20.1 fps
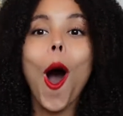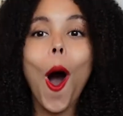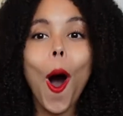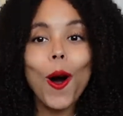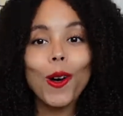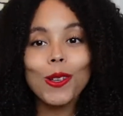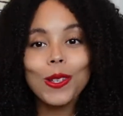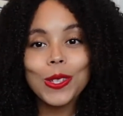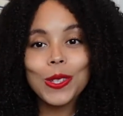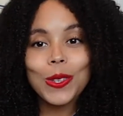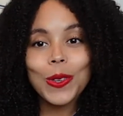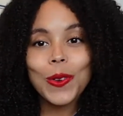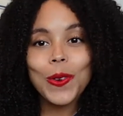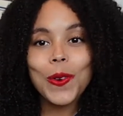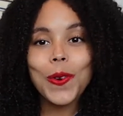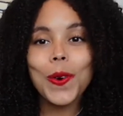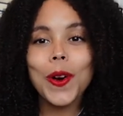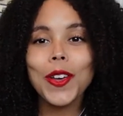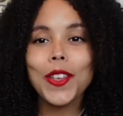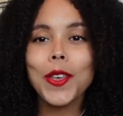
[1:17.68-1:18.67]

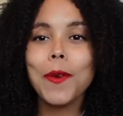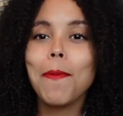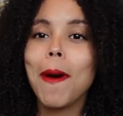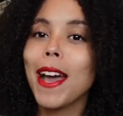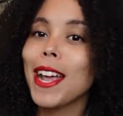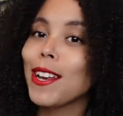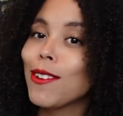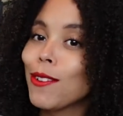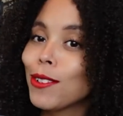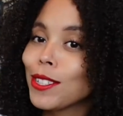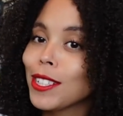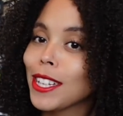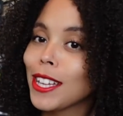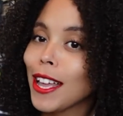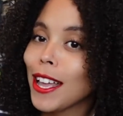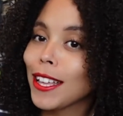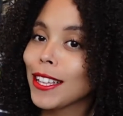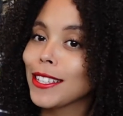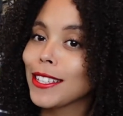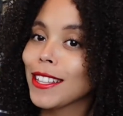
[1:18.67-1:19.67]
Also, you might
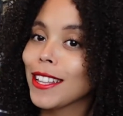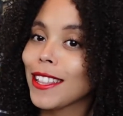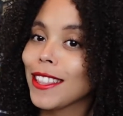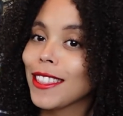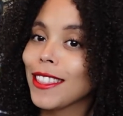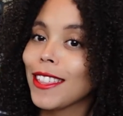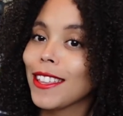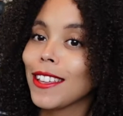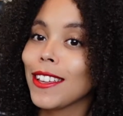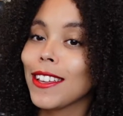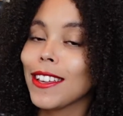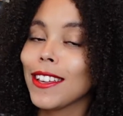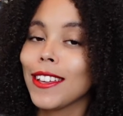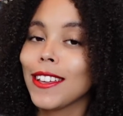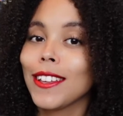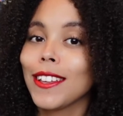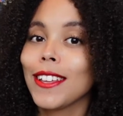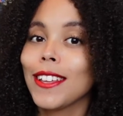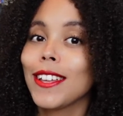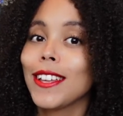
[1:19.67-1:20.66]
notice that
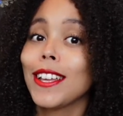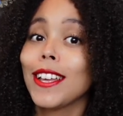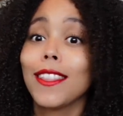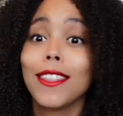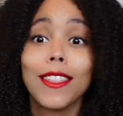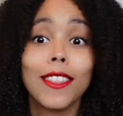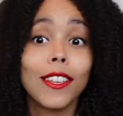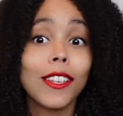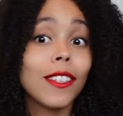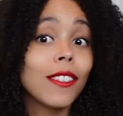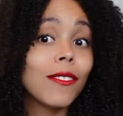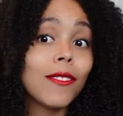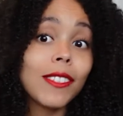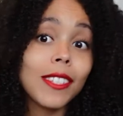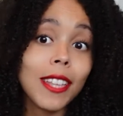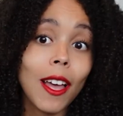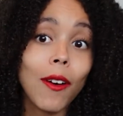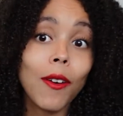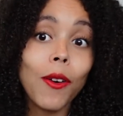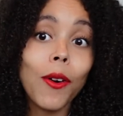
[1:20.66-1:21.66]
the, the
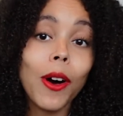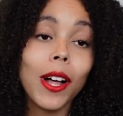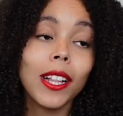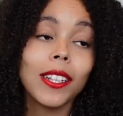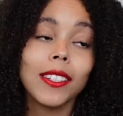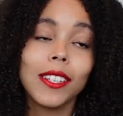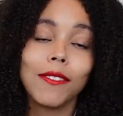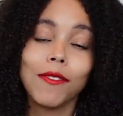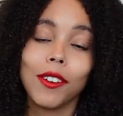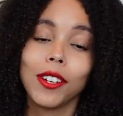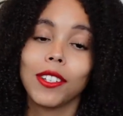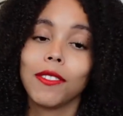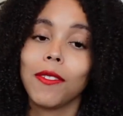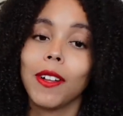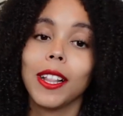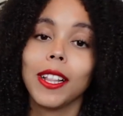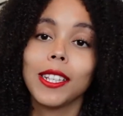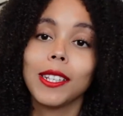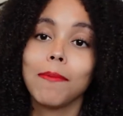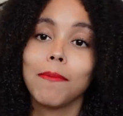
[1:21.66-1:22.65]
sound quality first of
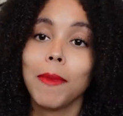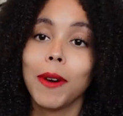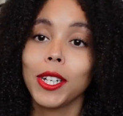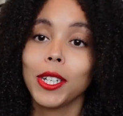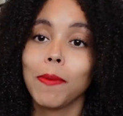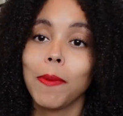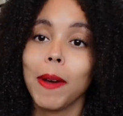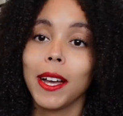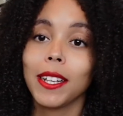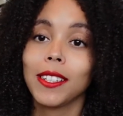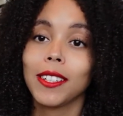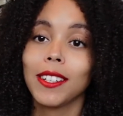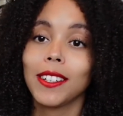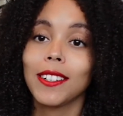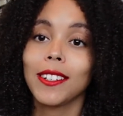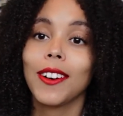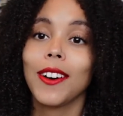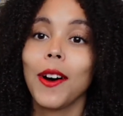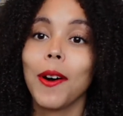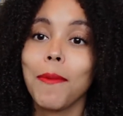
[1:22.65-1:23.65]
all is much
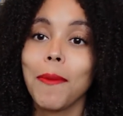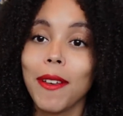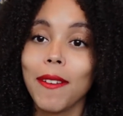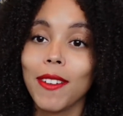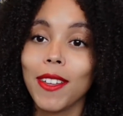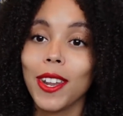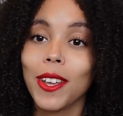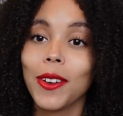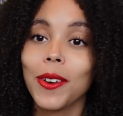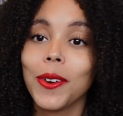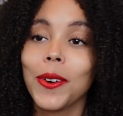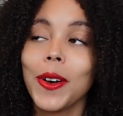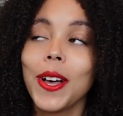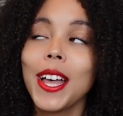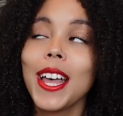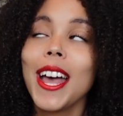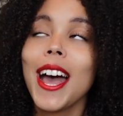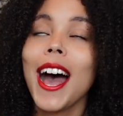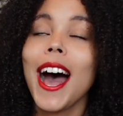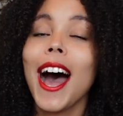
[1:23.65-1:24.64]
better on my video
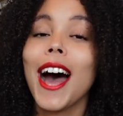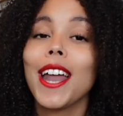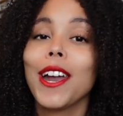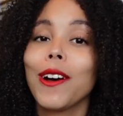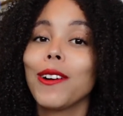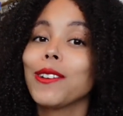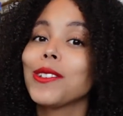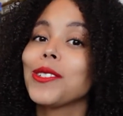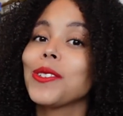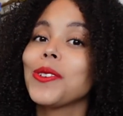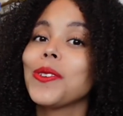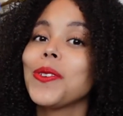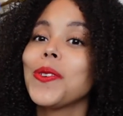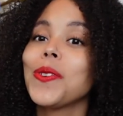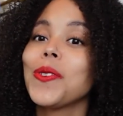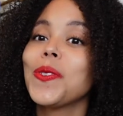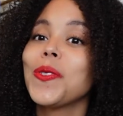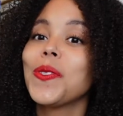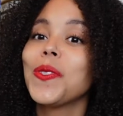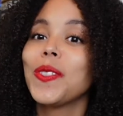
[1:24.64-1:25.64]
and
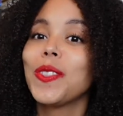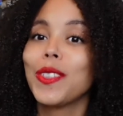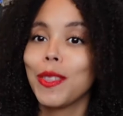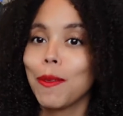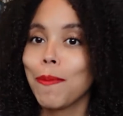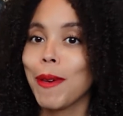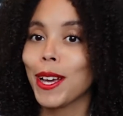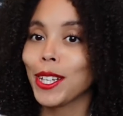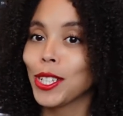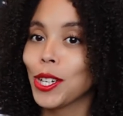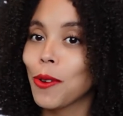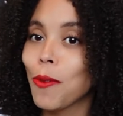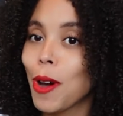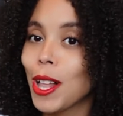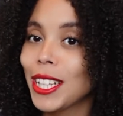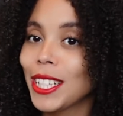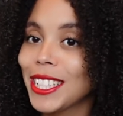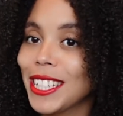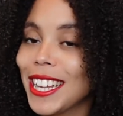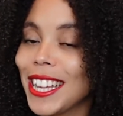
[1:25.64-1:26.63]
also the picture
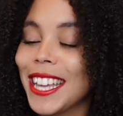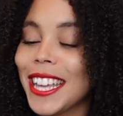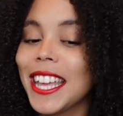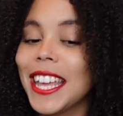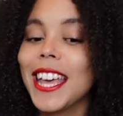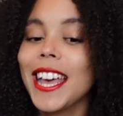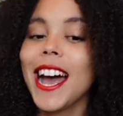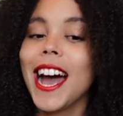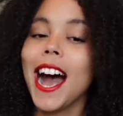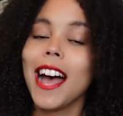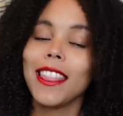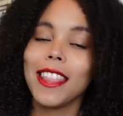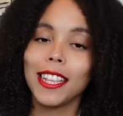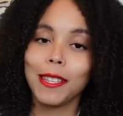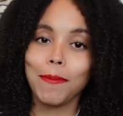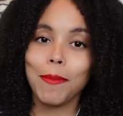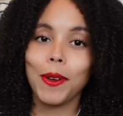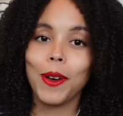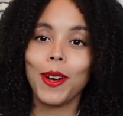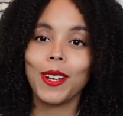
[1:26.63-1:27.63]
quality, and
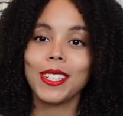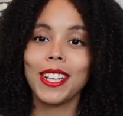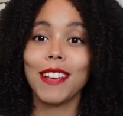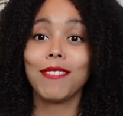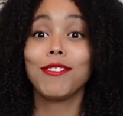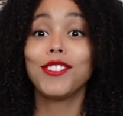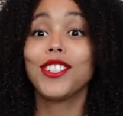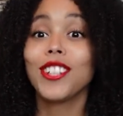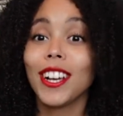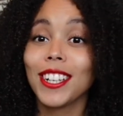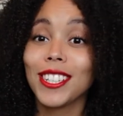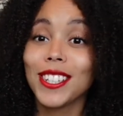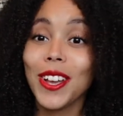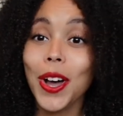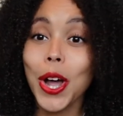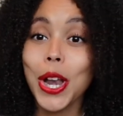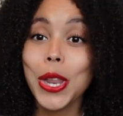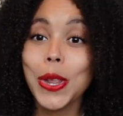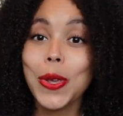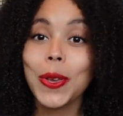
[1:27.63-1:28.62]
that's because I've just
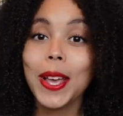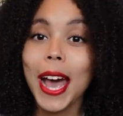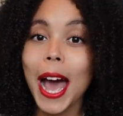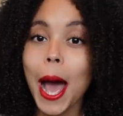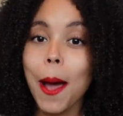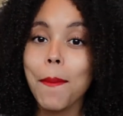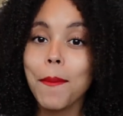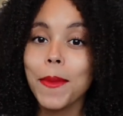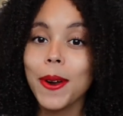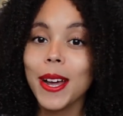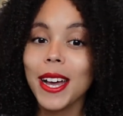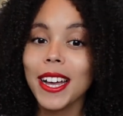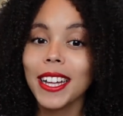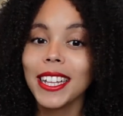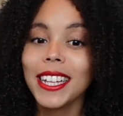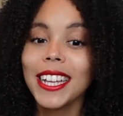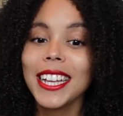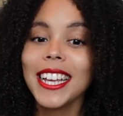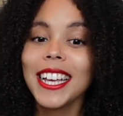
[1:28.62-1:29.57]
got a new camera.